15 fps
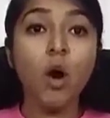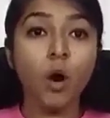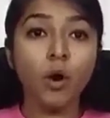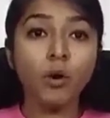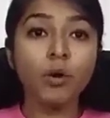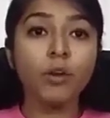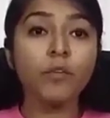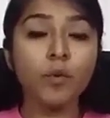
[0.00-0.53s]

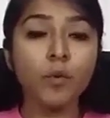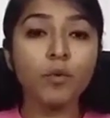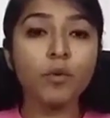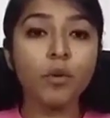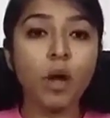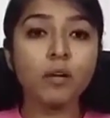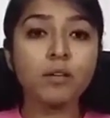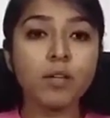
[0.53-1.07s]
or if you
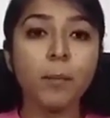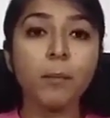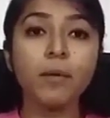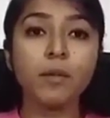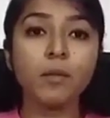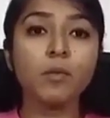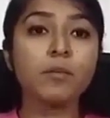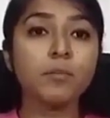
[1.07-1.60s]
do not
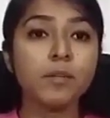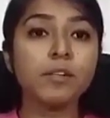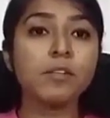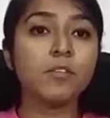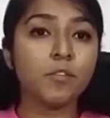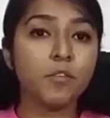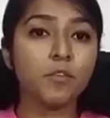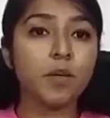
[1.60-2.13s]
submit those
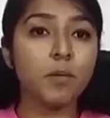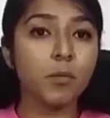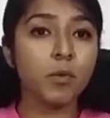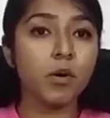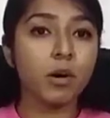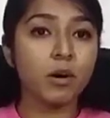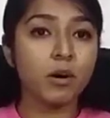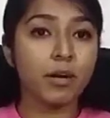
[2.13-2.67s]
bills of 50
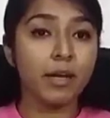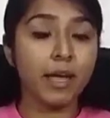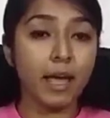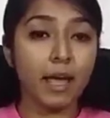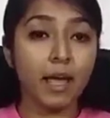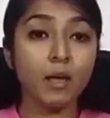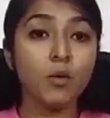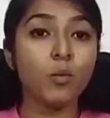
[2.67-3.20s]
per
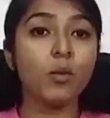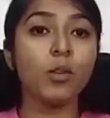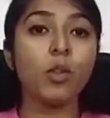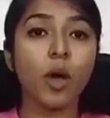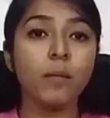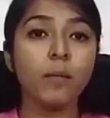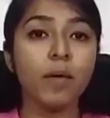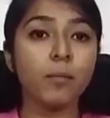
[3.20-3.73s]
day, you
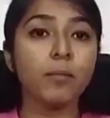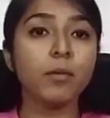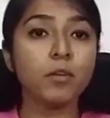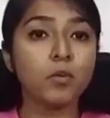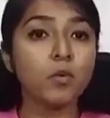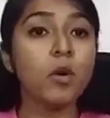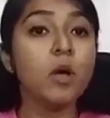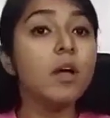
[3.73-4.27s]
will not be
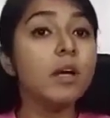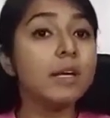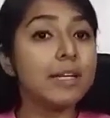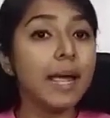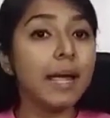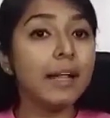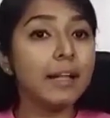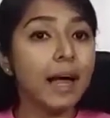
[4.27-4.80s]
able to
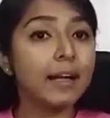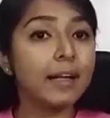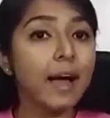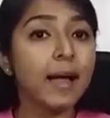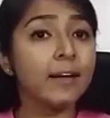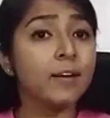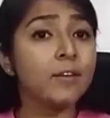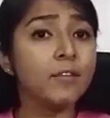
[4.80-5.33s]
take
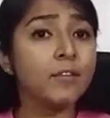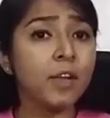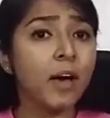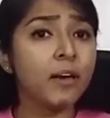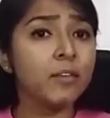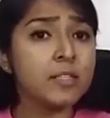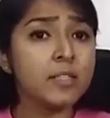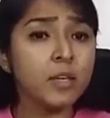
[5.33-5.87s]
that kind of
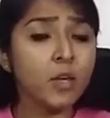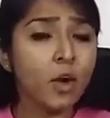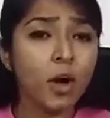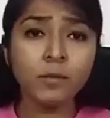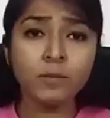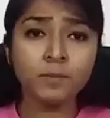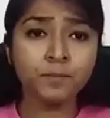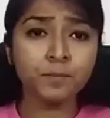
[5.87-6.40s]
allowance in
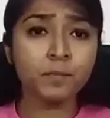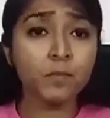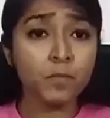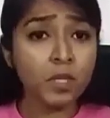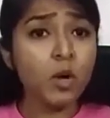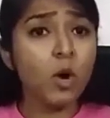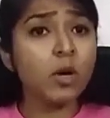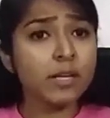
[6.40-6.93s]
your,
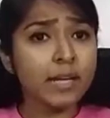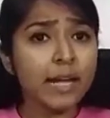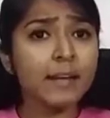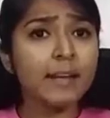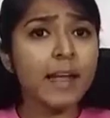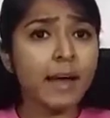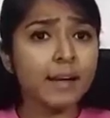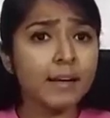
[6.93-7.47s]
or
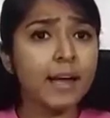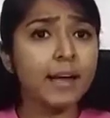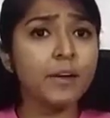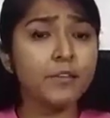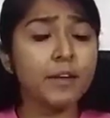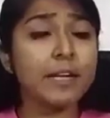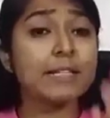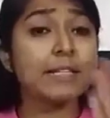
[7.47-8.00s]
take that
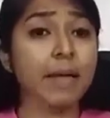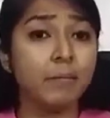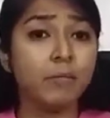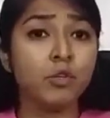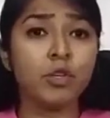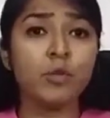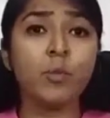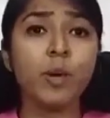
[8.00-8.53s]
kind of
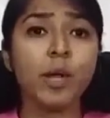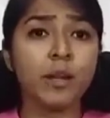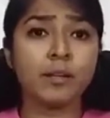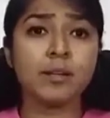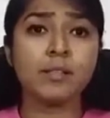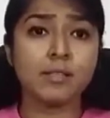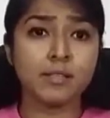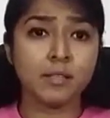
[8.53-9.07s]
exemption when
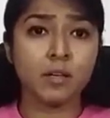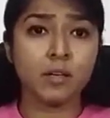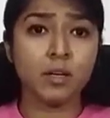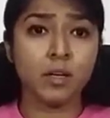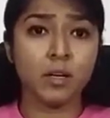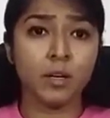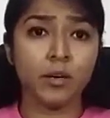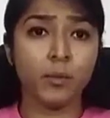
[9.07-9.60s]
it
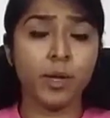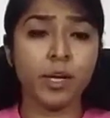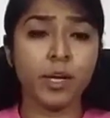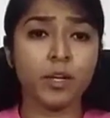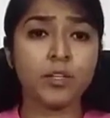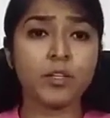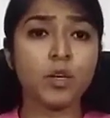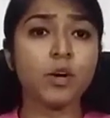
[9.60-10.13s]

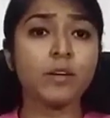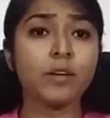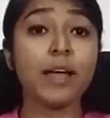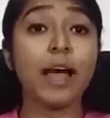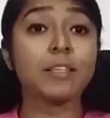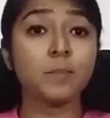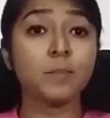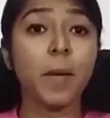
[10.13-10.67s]
is your
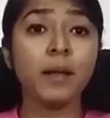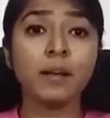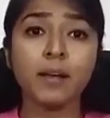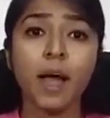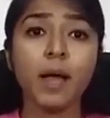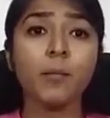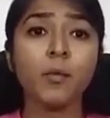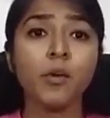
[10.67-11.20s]
tax
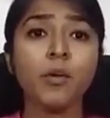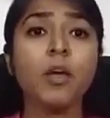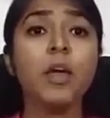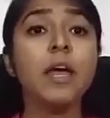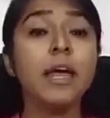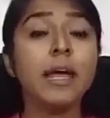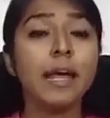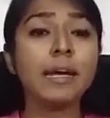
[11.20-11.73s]
paying time, or
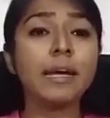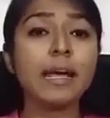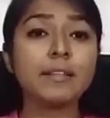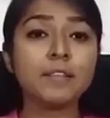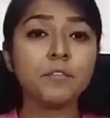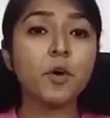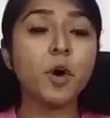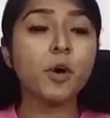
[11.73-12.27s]
in
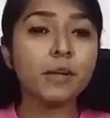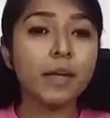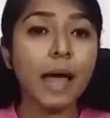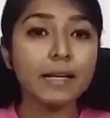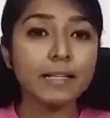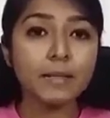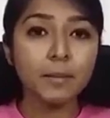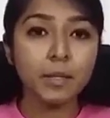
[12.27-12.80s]
case of your
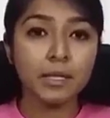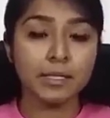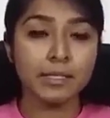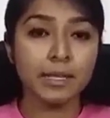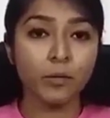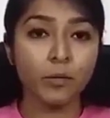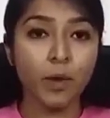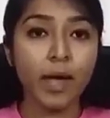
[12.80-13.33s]

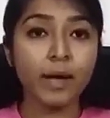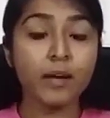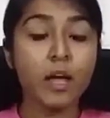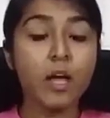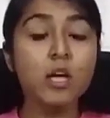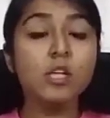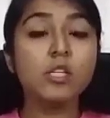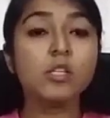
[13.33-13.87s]
taxability, right?
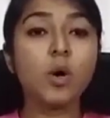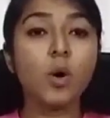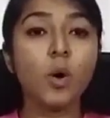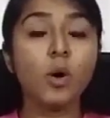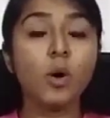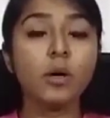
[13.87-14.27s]
So